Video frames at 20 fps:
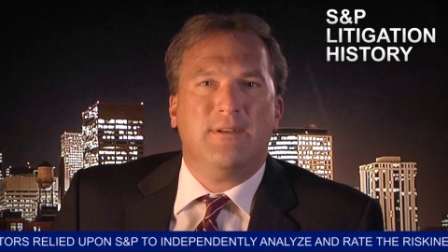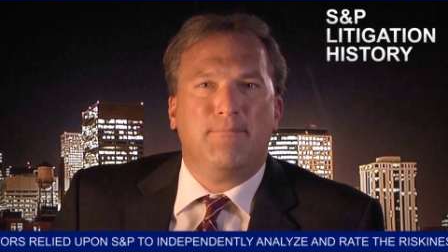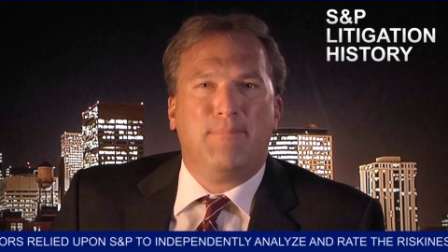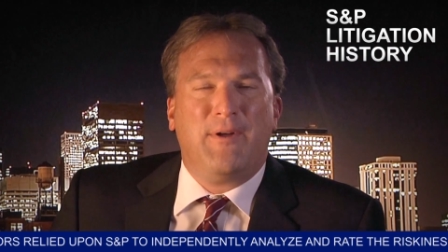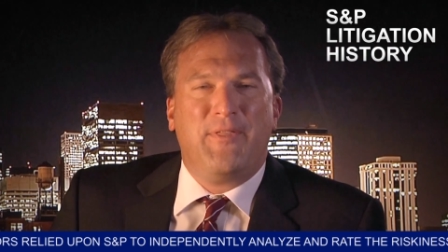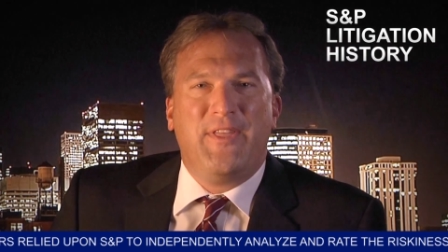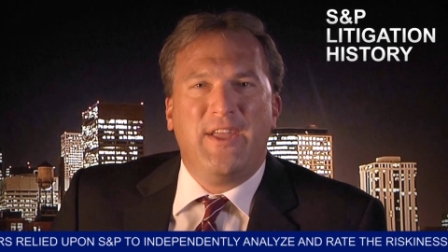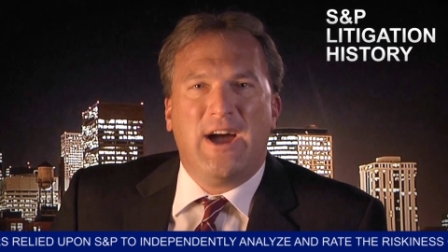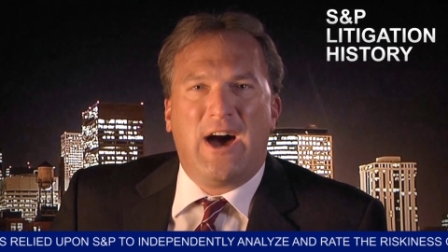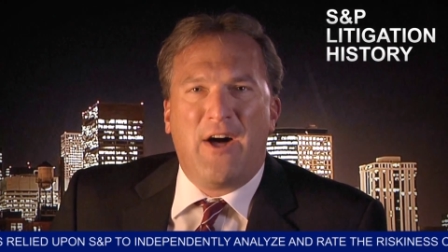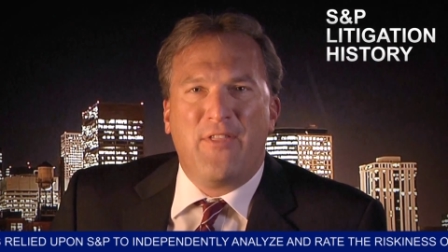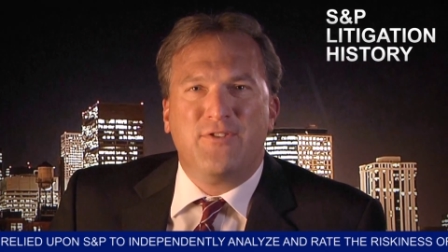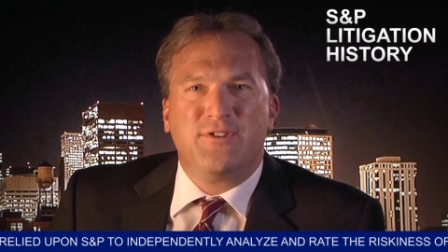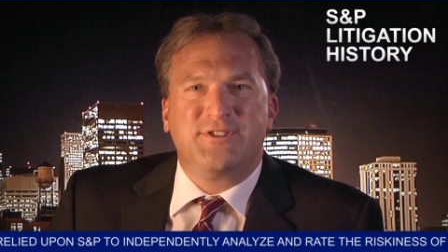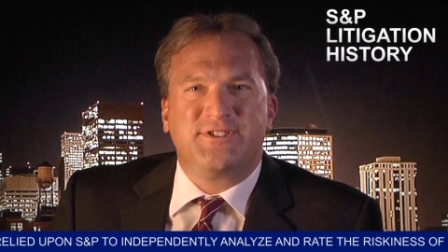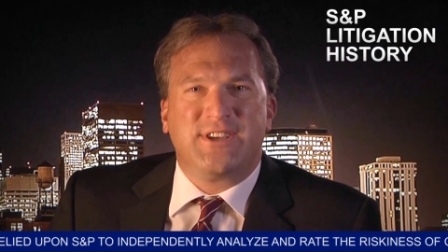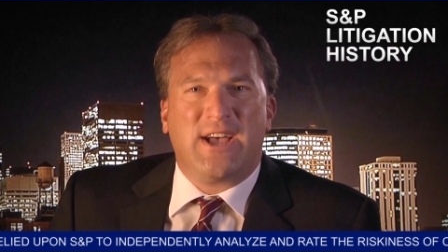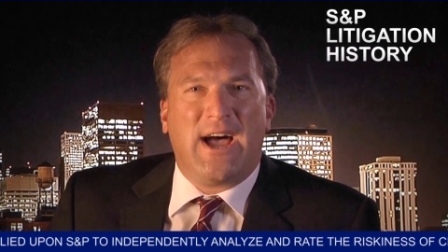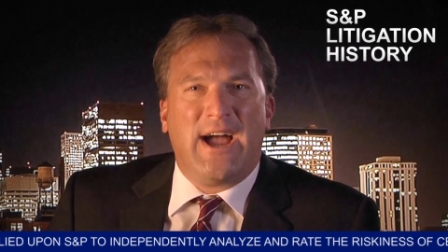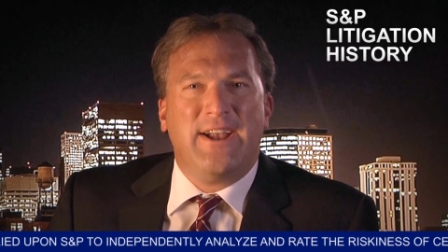but the other
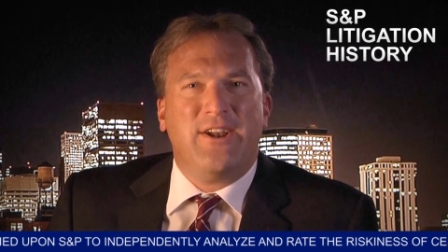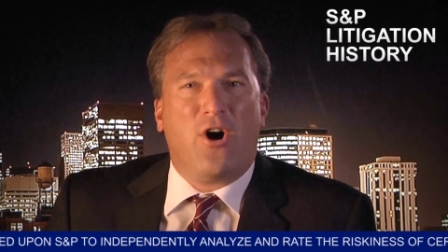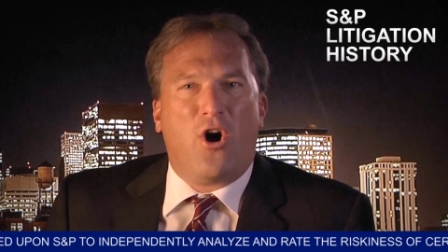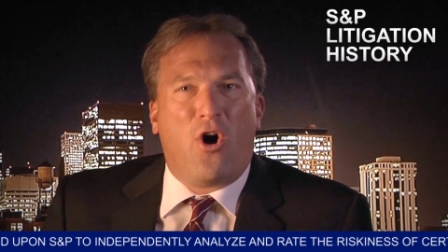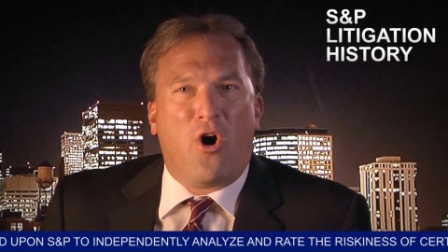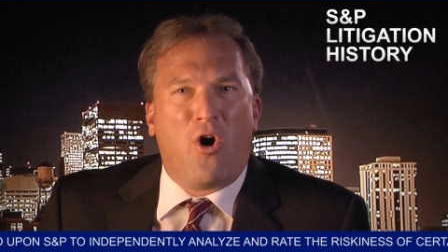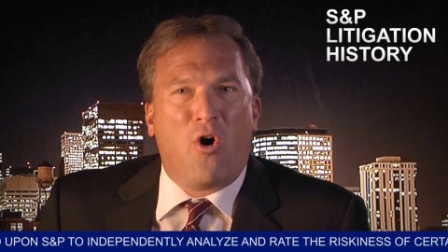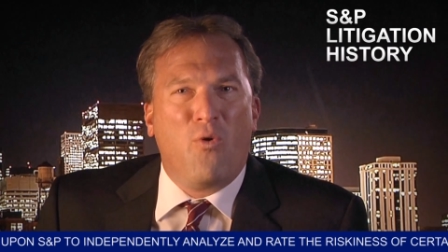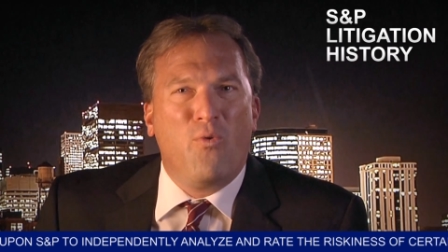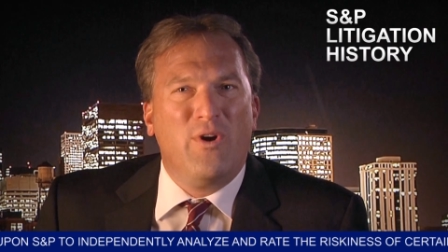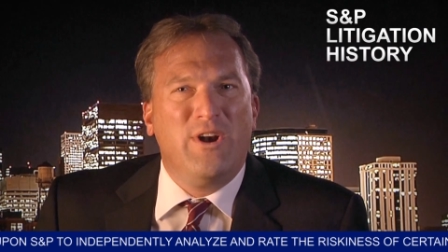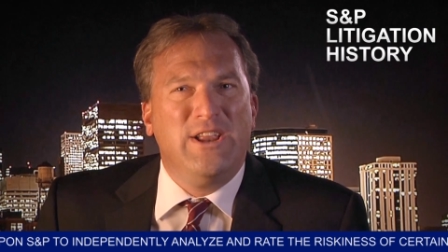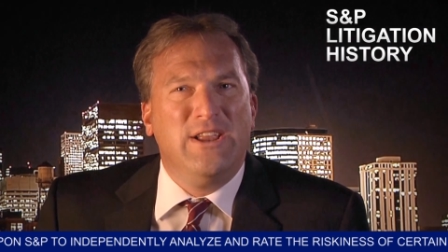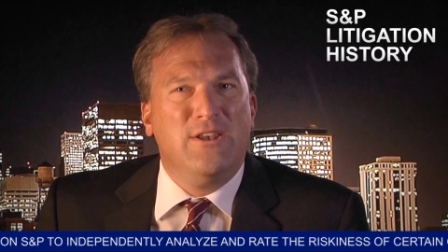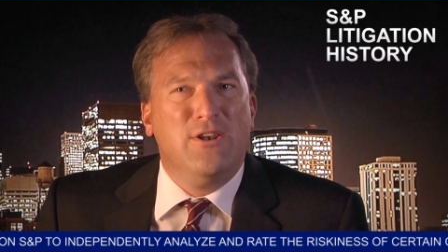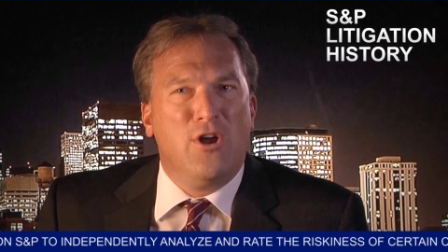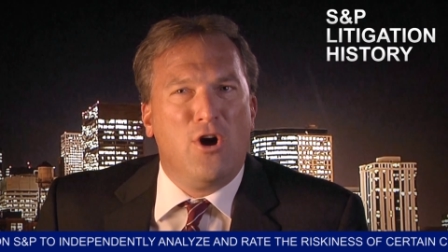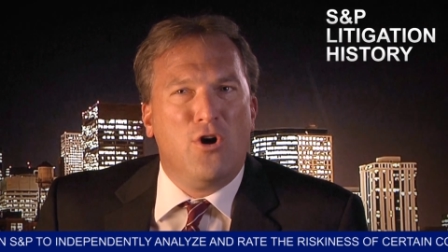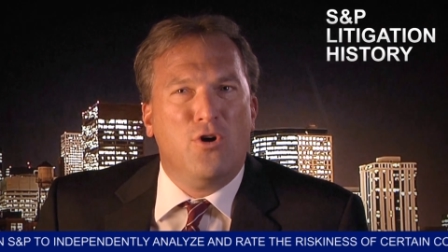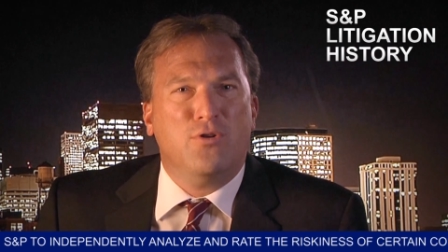side already
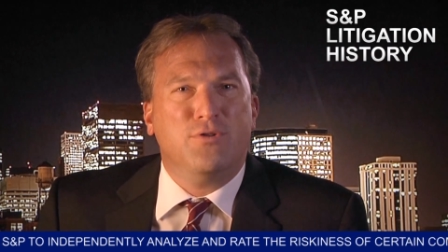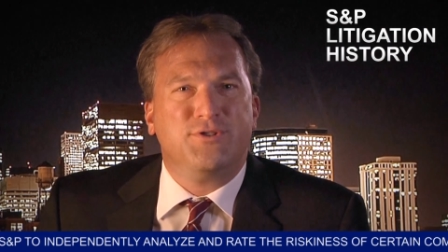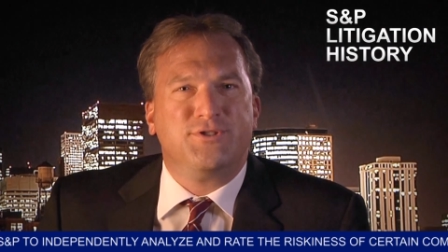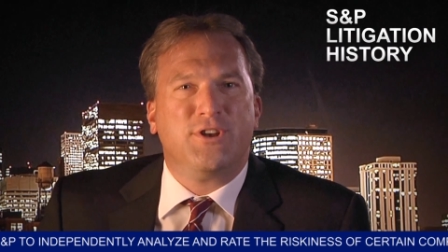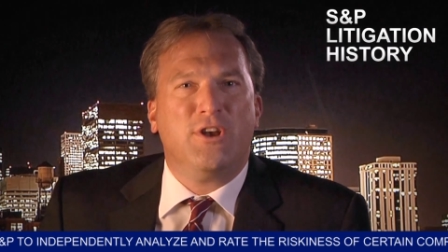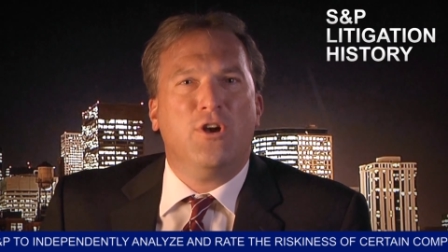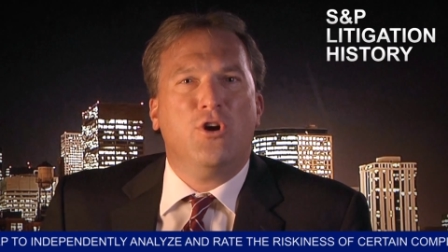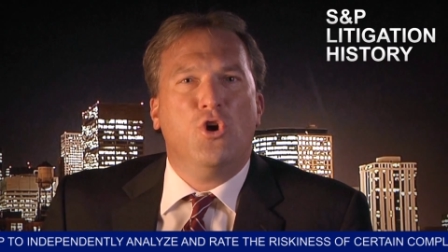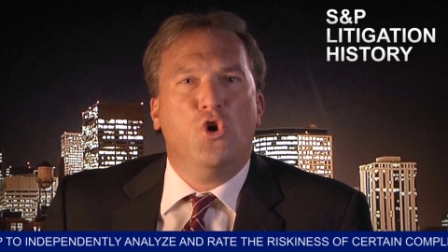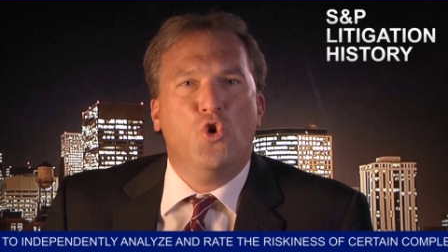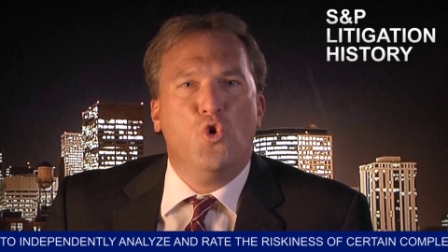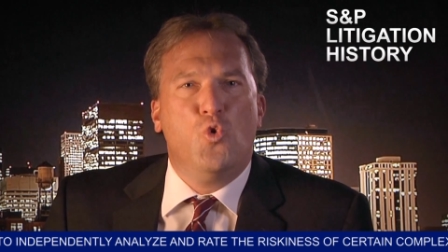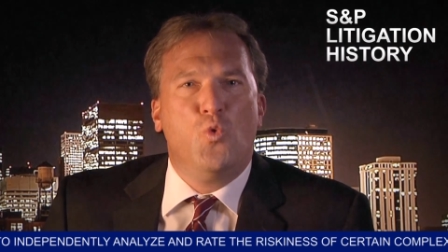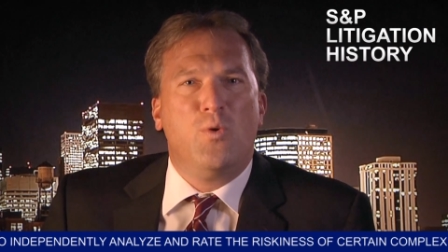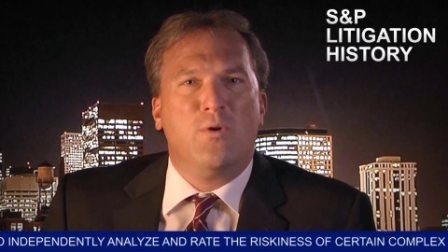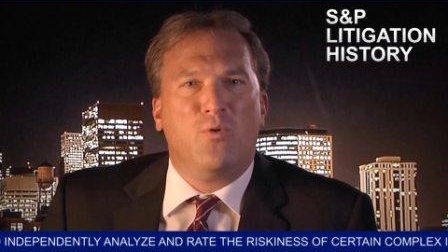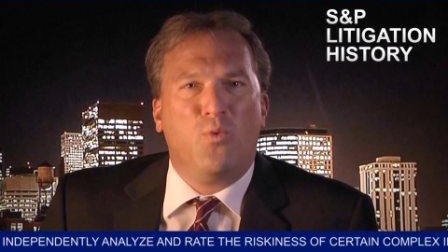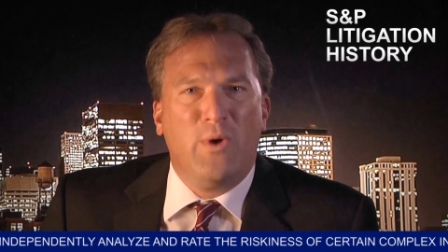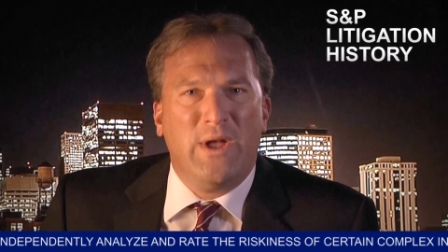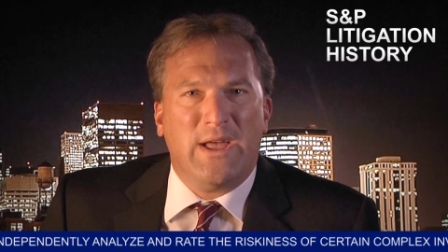knows who
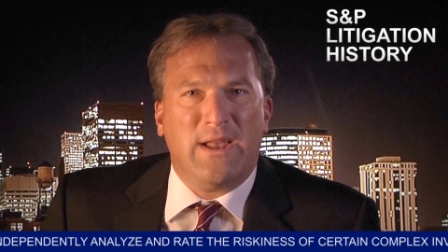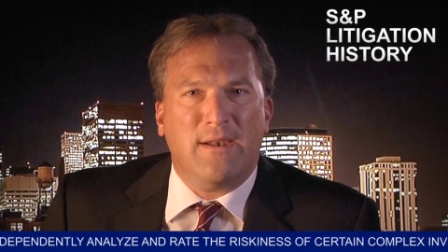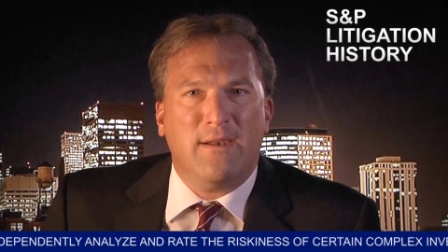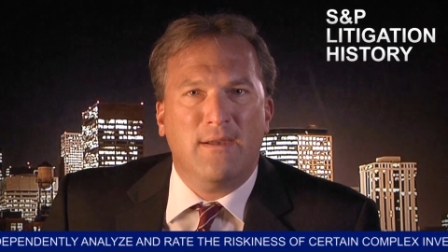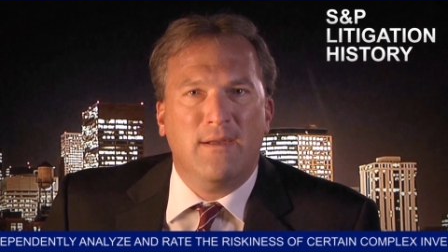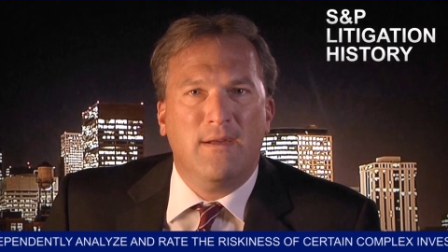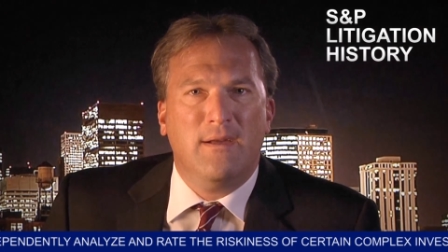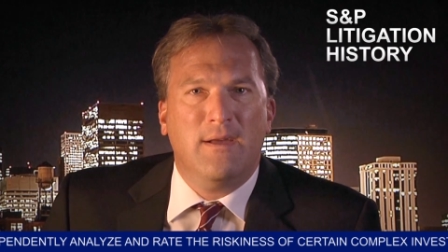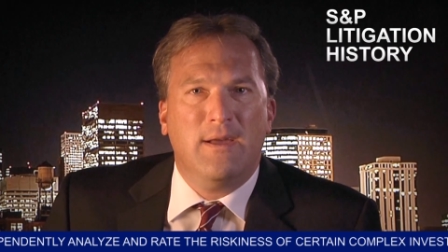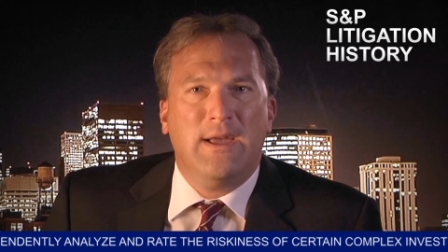will win